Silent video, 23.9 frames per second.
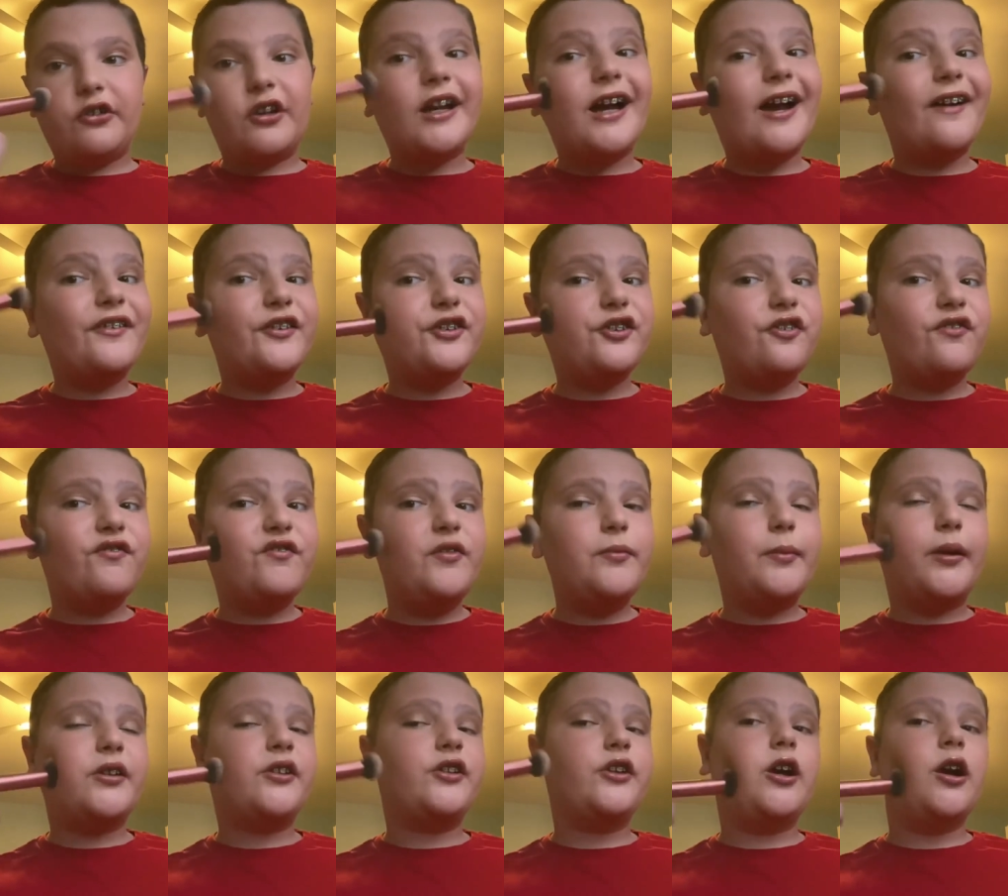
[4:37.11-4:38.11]
I got this a few
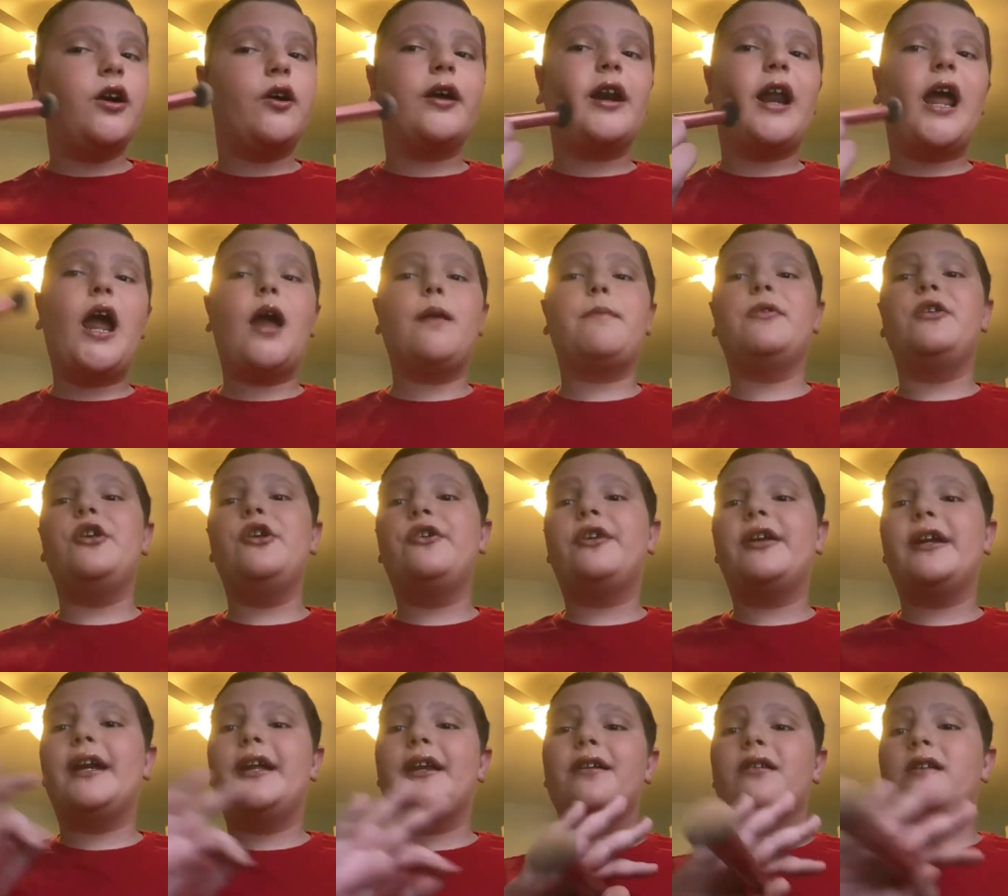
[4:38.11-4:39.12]
months ago, and I have been
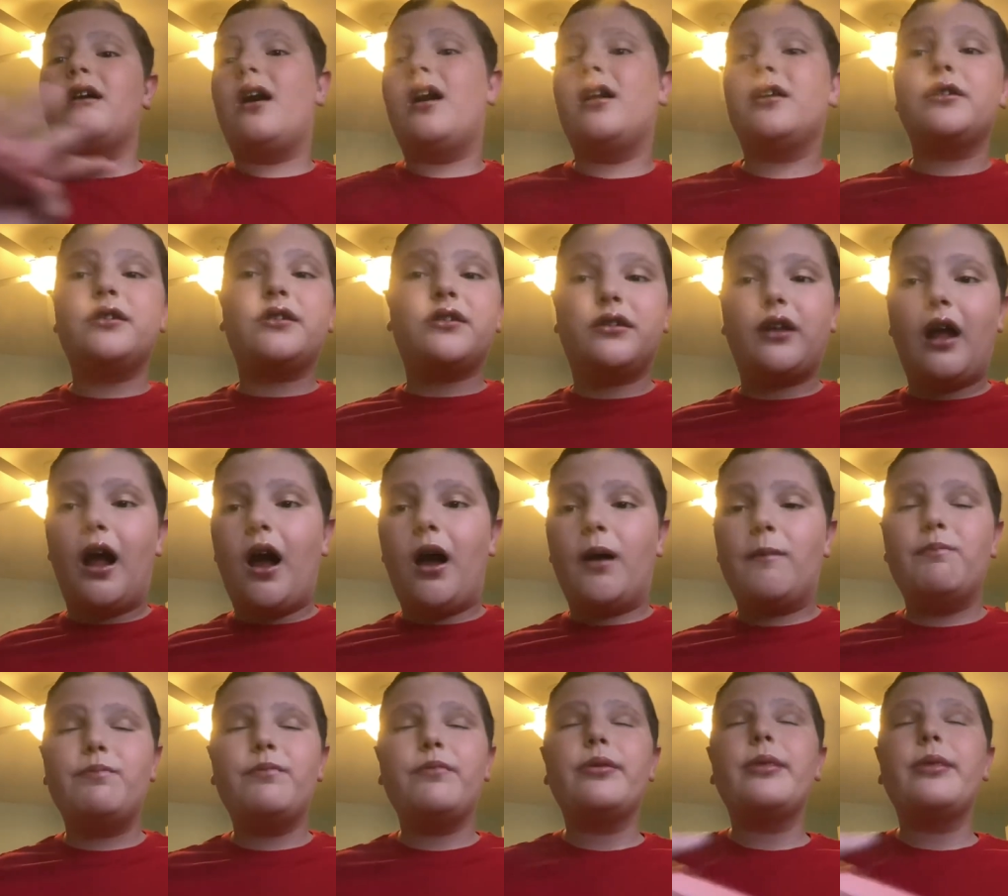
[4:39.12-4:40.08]
using it nonstop